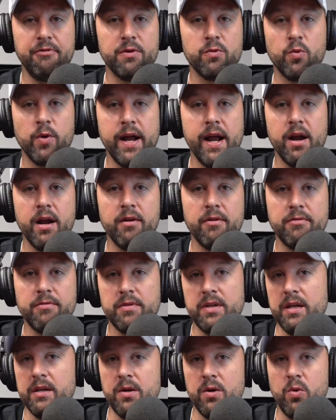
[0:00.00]
in rare,
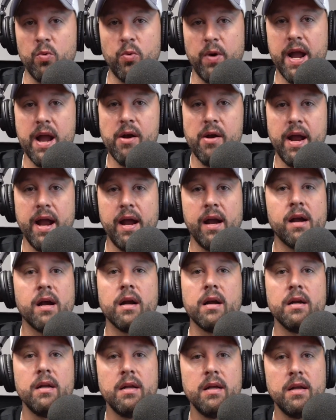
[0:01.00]
you know, rare
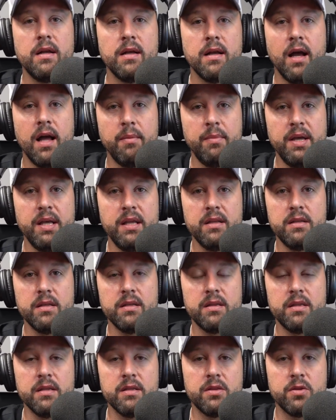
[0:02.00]
air. I mean, the,
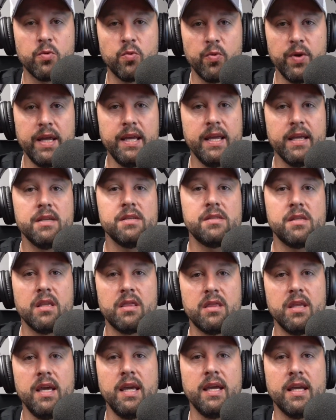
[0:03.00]
the, the, ring is the
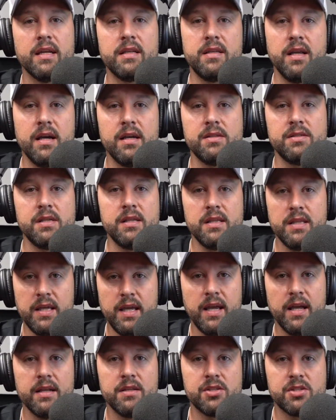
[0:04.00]
thing. It does, in the
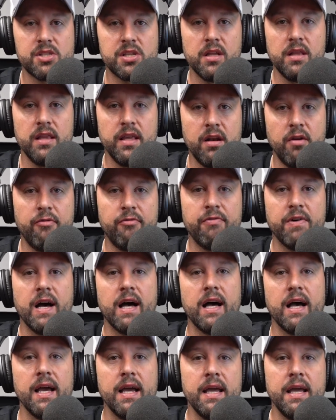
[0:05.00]
end,
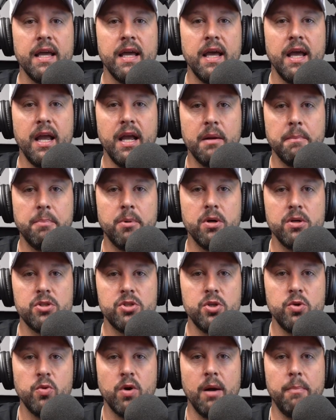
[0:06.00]
solidify and
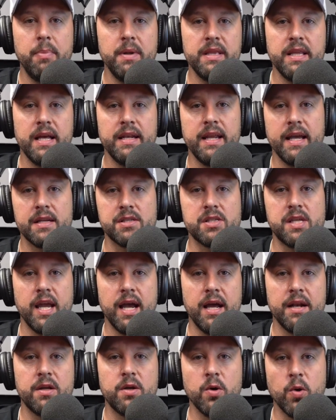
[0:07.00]
put you up in that next
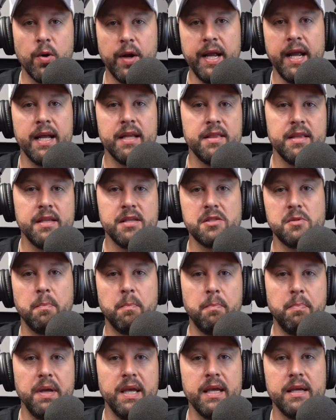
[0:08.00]
category. And this
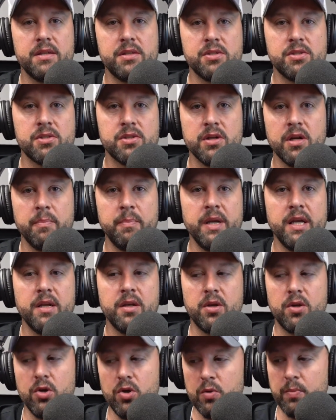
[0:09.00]
big
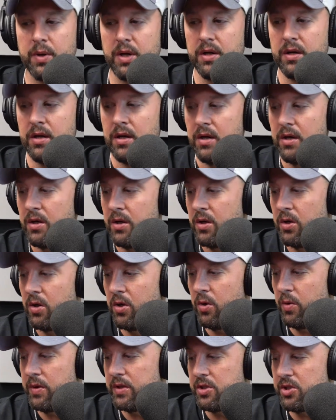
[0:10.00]
Serbian goober,
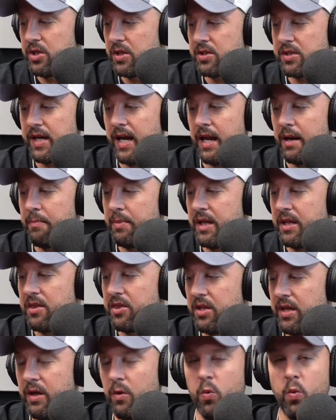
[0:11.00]
who has just got to be
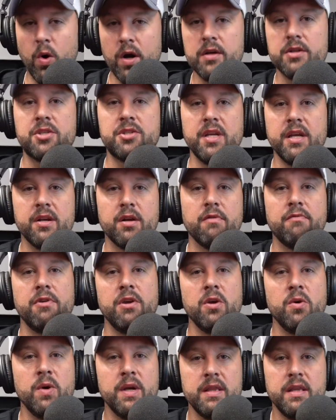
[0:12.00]
the worst
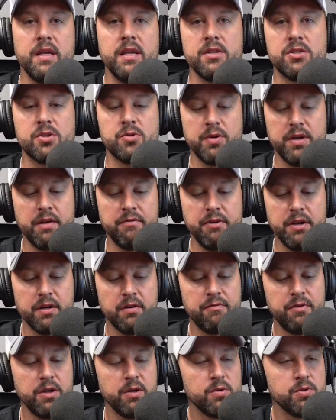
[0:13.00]
interview in the history of
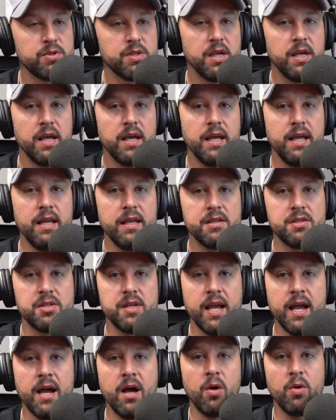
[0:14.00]
interviews, is
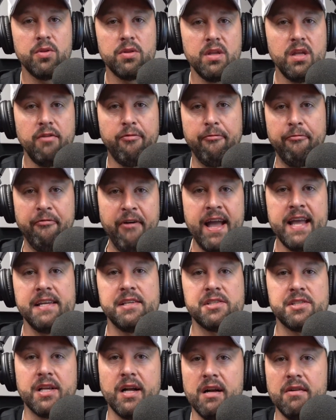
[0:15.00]
now the
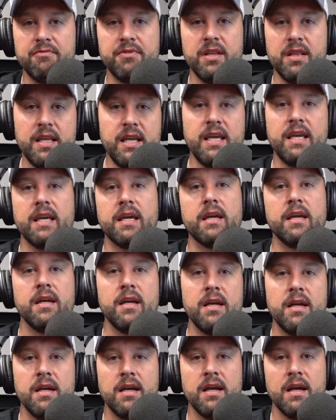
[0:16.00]
face of the league
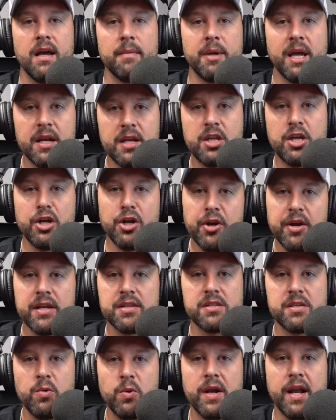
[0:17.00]
kind of
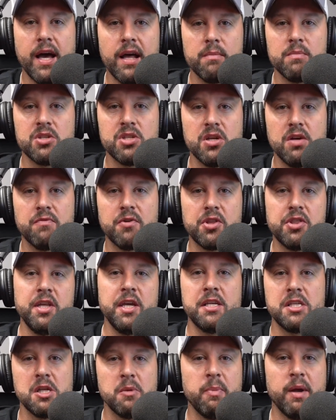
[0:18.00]
curious to what Adam Silver
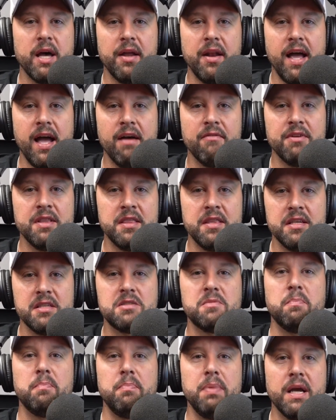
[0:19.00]
thinks about having
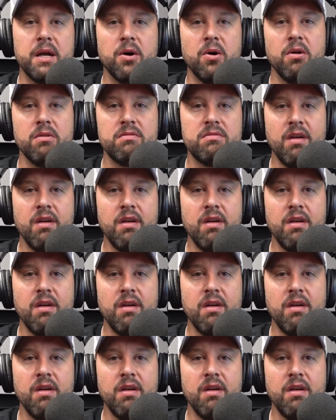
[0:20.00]
this big old